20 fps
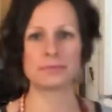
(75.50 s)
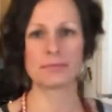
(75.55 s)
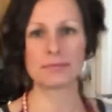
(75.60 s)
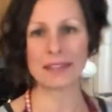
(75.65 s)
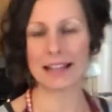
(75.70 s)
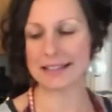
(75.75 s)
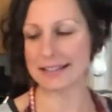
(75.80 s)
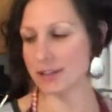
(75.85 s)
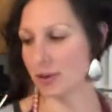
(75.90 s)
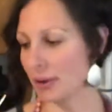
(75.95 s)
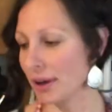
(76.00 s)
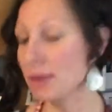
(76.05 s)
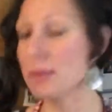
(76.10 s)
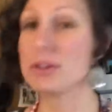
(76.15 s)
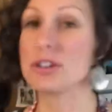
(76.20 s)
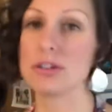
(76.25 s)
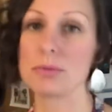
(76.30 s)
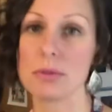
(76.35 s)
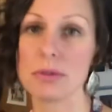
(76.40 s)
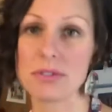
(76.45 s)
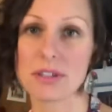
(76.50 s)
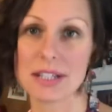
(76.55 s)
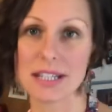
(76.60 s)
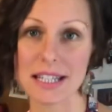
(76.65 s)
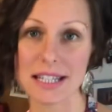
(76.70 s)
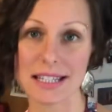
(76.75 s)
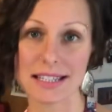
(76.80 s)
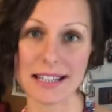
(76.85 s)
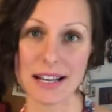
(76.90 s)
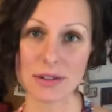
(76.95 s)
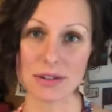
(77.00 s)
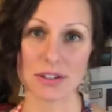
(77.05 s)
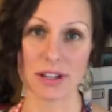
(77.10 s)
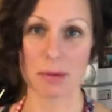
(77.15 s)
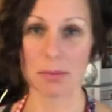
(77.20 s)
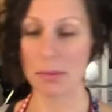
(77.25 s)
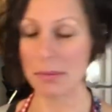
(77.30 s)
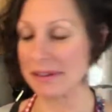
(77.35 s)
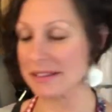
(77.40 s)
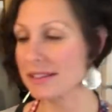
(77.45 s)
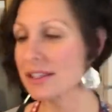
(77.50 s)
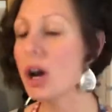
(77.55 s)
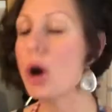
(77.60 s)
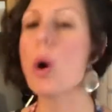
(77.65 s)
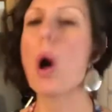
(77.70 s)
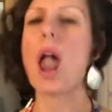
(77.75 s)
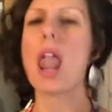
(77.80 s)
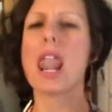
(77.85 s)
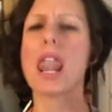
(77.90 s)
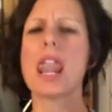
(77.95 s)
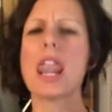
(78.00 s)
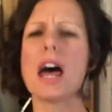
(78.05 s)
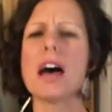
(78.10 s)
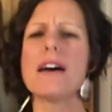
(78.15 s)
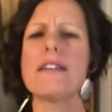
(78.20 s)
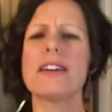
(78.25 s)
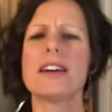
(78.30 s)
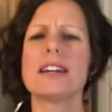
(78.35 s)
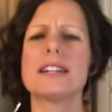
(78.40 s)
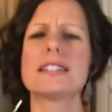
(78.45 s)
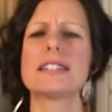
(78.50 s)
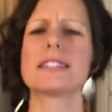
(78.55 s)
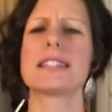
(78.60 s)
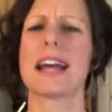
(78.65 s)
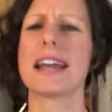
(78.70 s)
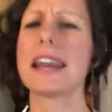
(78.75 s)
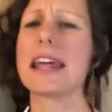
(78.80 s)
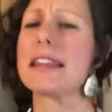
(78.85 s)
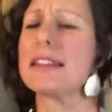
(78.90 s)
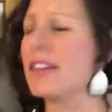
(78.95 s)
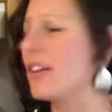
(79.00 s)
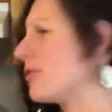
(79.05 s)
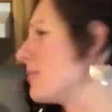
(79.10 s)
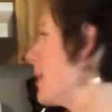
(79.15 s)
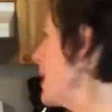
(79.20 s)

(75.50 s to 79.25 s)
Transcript: That's going. We just moved into this house a couple months ago. Love it! And I love my